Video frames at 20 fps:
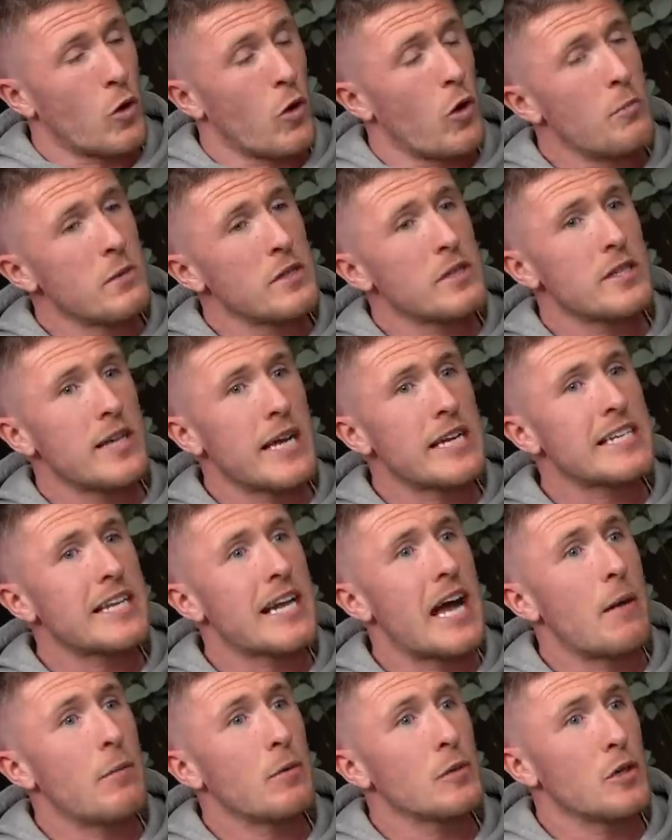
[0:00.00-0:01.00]
Dortmund's a nice
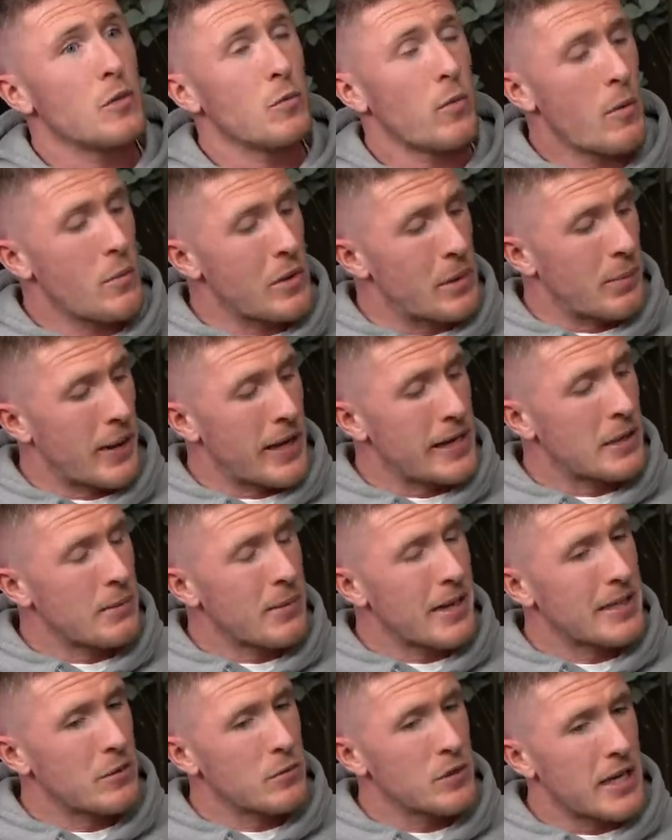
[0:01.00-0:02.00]
ground, but when we played them,
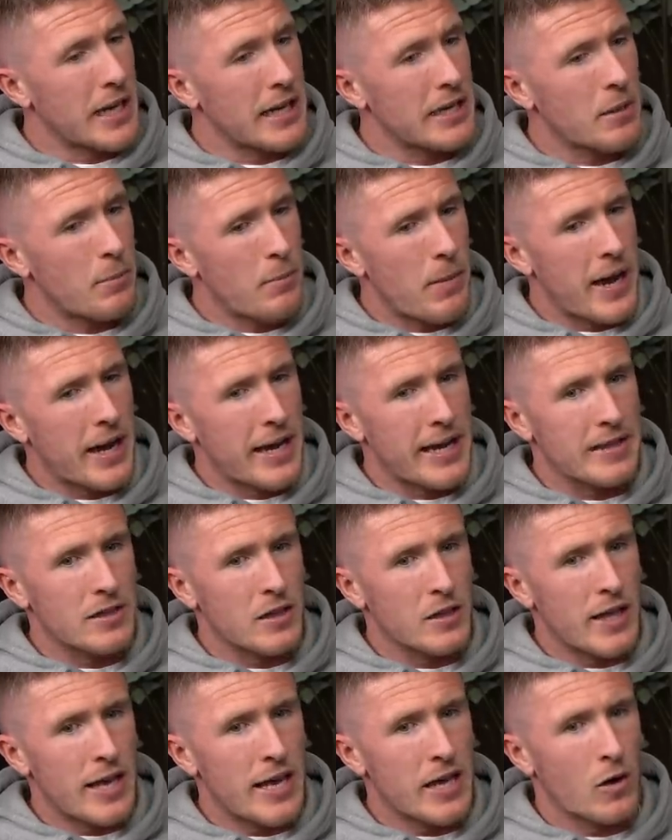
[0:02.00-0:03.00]
lad, it was like the back end of
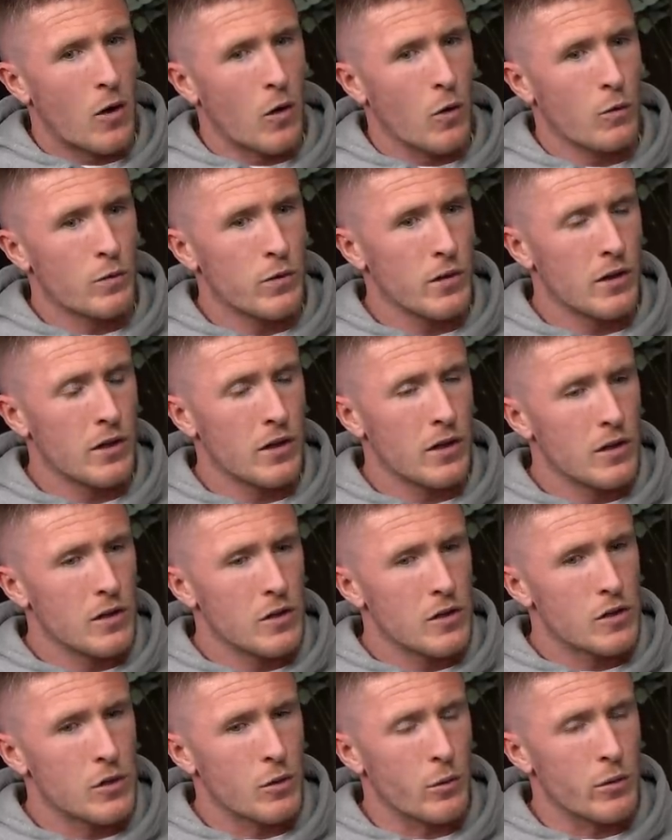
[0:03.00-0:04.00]
their COVID.
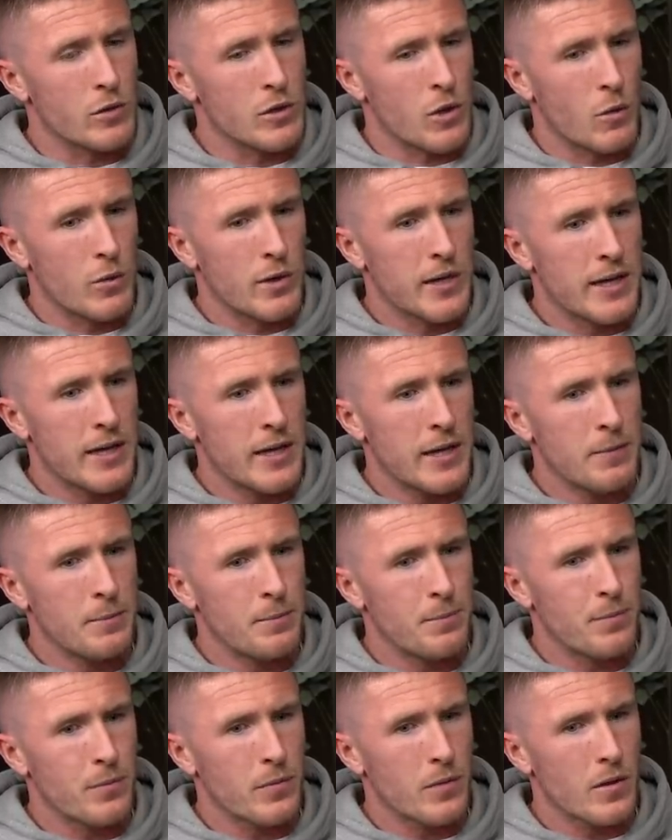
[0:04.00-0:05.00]
So it was only,
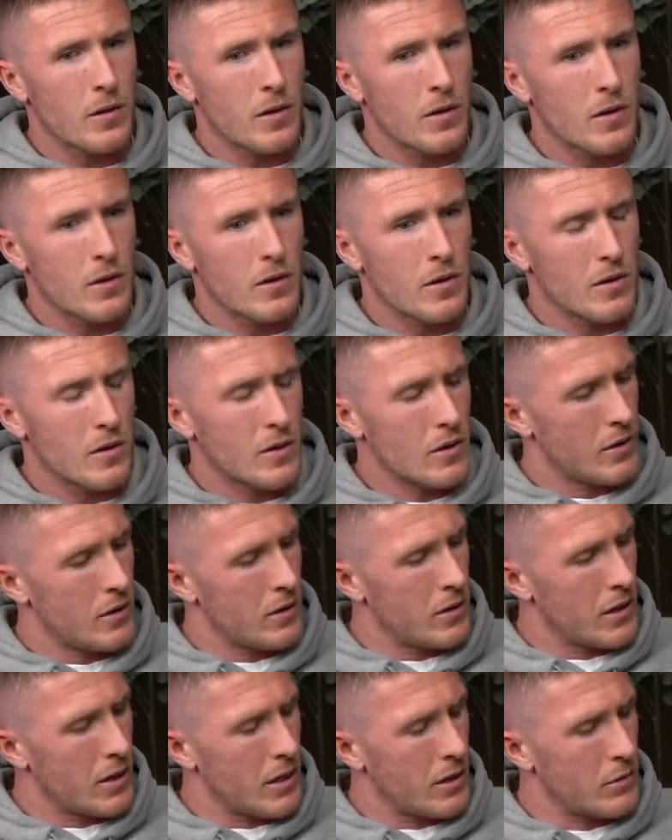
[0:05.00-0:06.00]

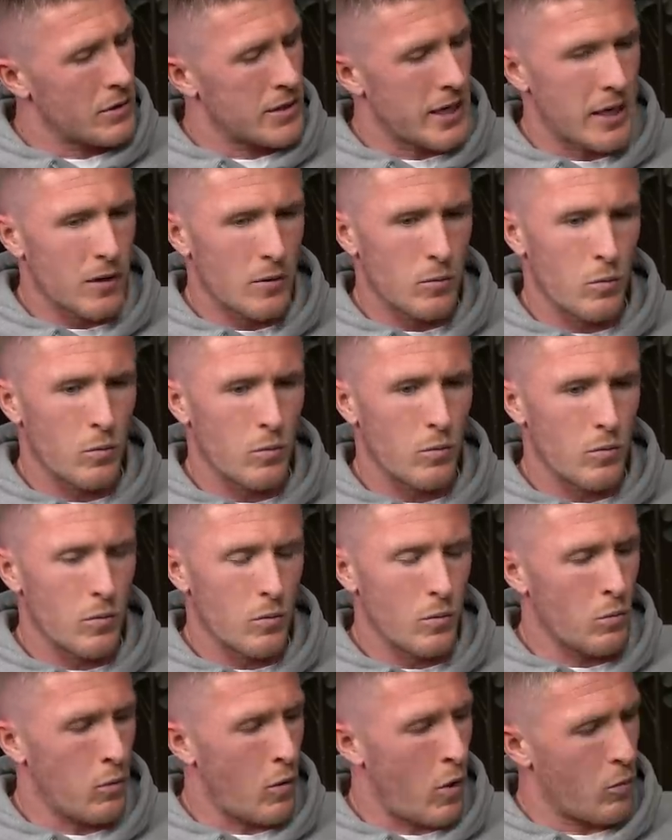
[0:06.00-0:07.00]
it was like,
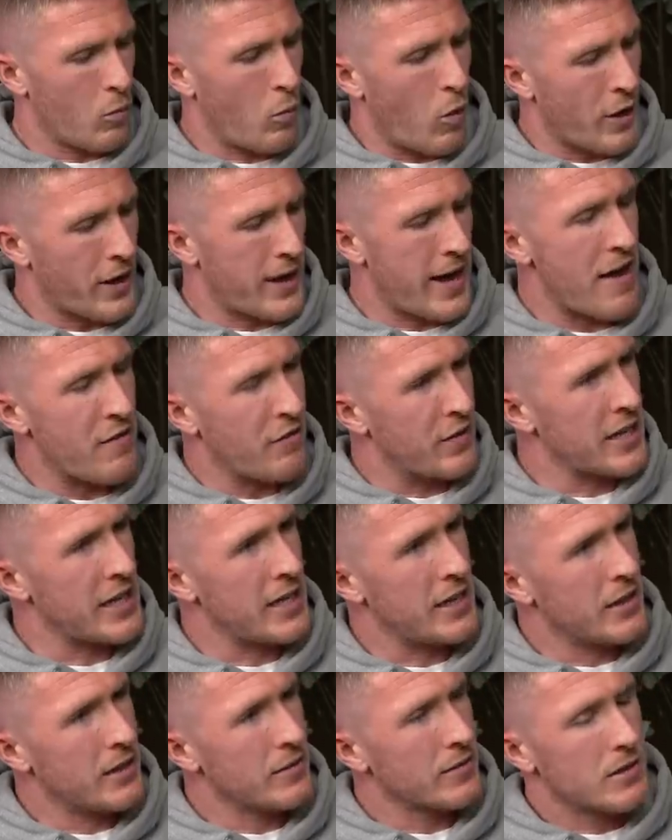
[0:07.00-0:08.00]
what, one in
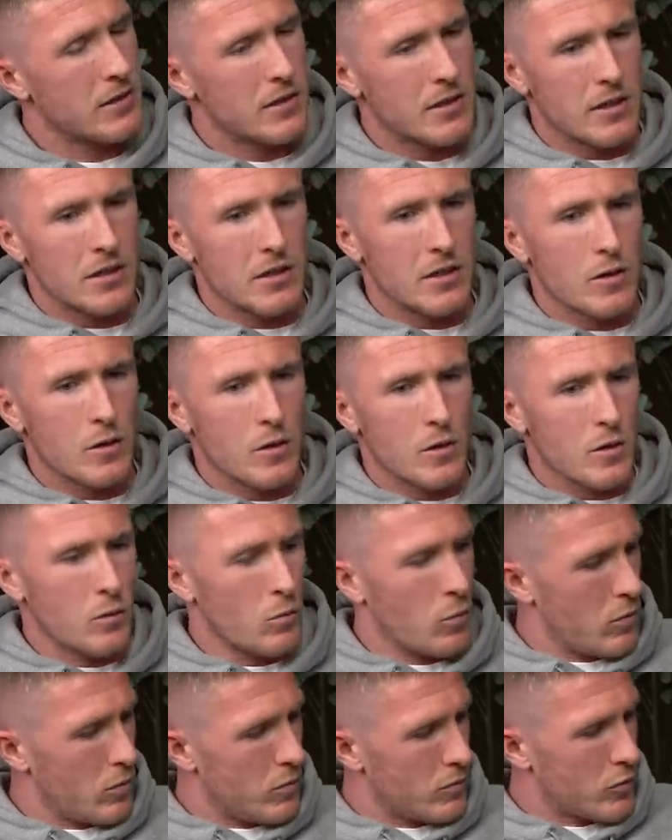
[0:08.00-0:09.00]
every,
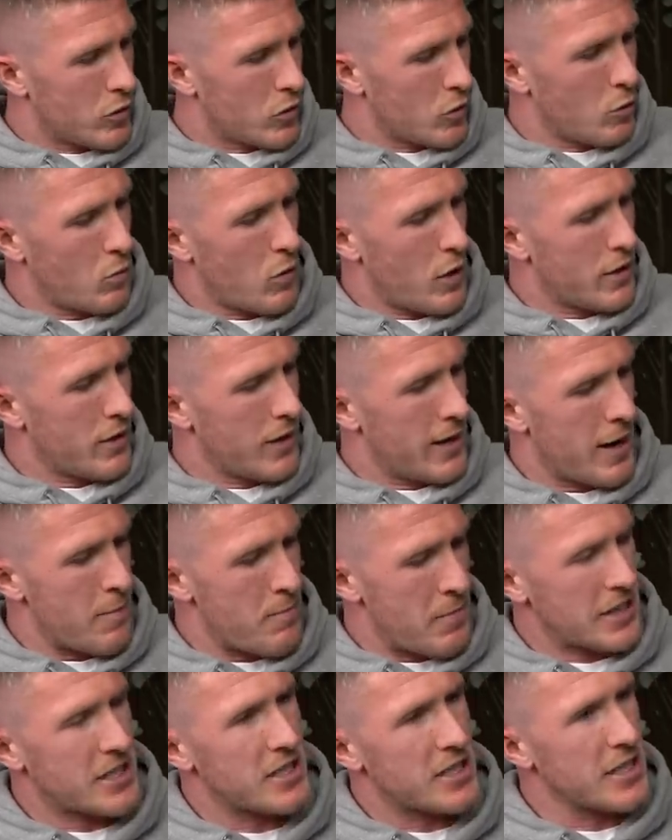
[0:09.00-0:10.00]
someone and then
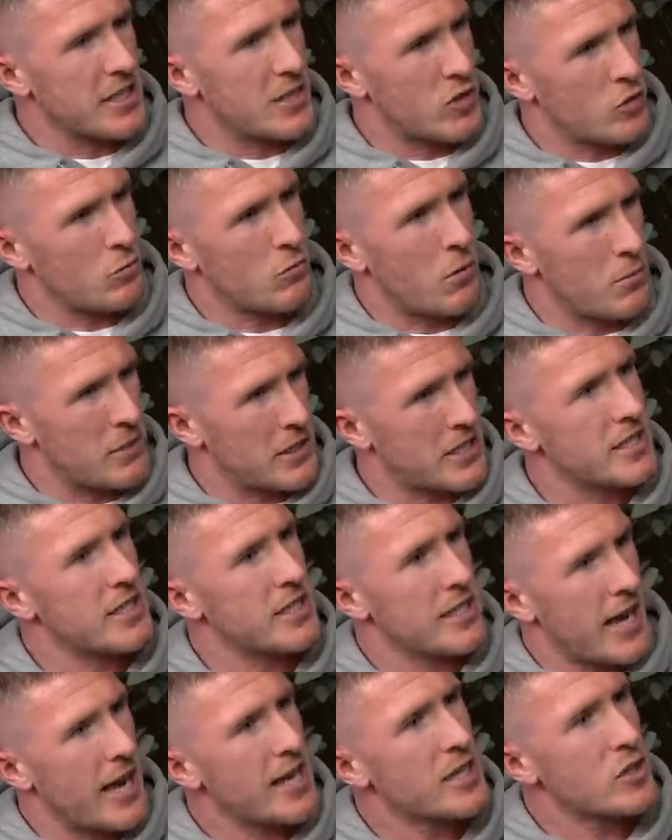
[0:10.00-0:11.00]
miss a seat, someone miss a
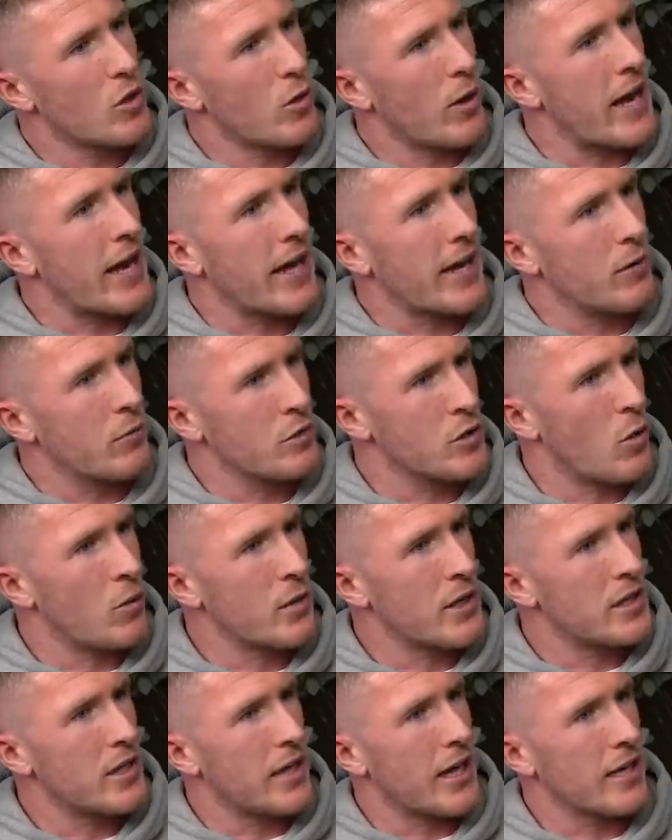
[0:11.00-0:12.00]
seat. So like, it was only
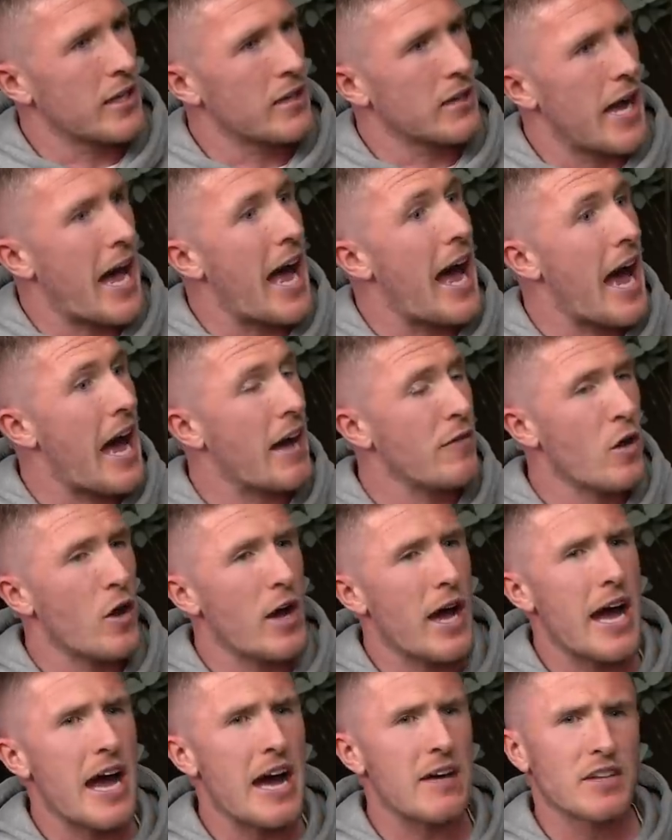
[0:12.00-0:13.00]
like not
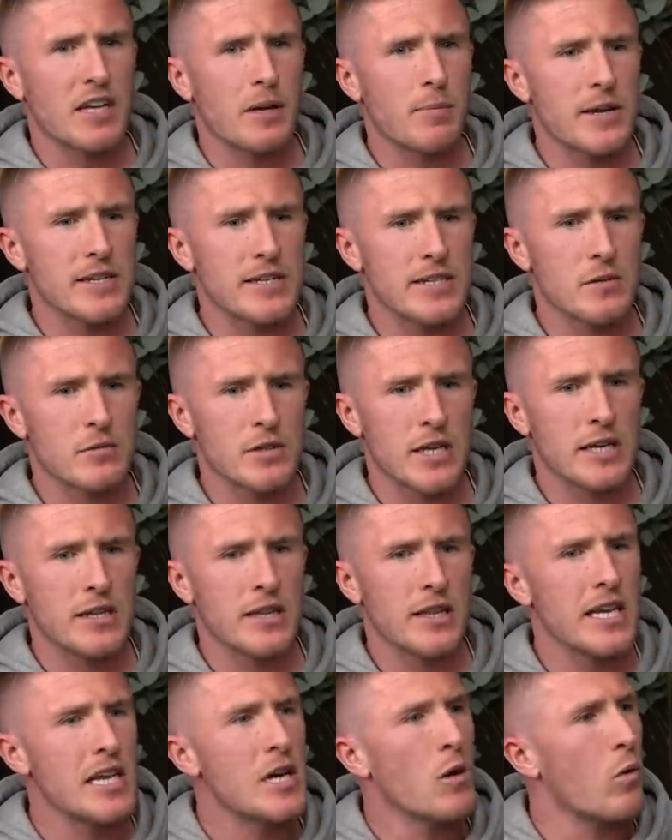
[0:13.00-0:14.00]
half the capacity, it was like
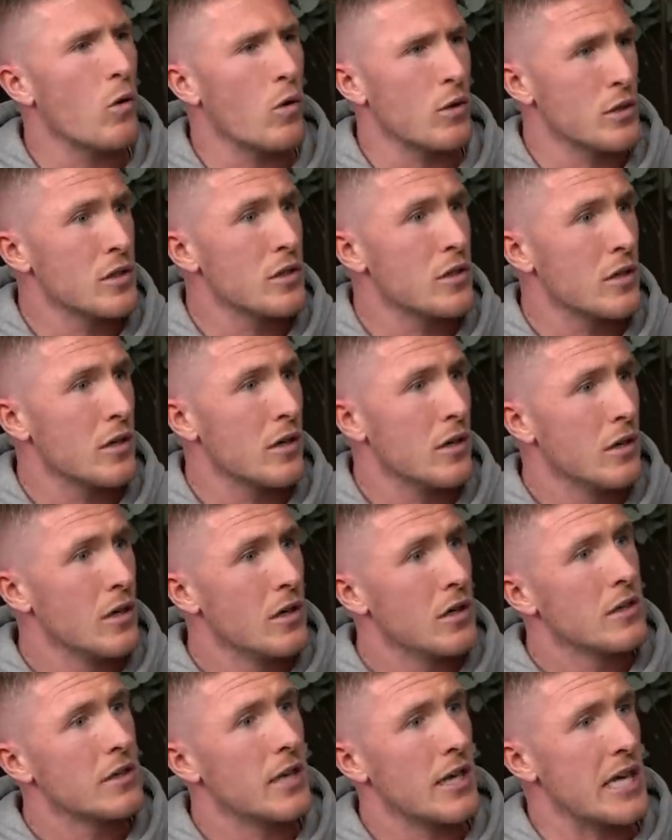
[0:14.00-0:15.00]
three quarters
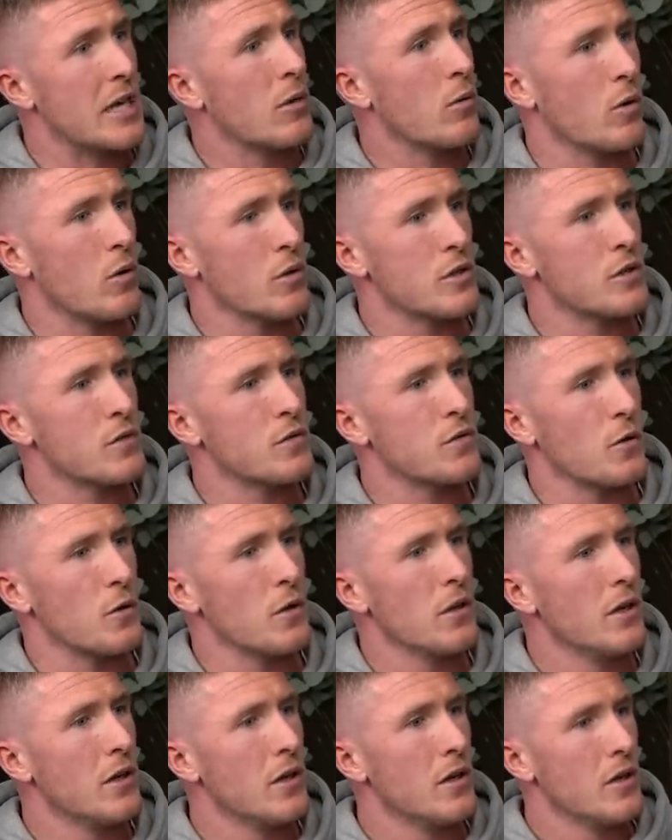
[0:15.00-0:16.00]

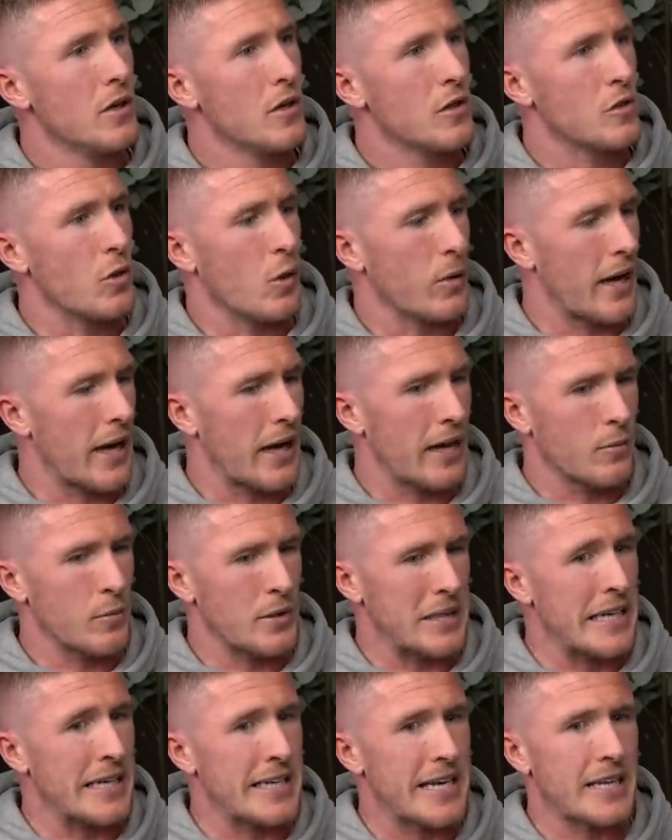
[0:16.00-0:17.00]
full. So like, we
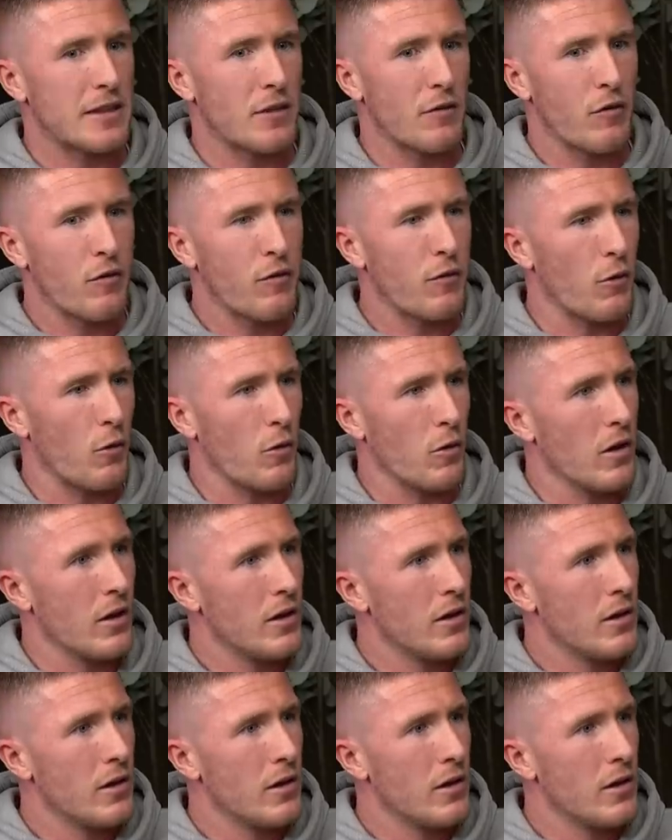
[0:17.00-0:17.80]
didn't get the full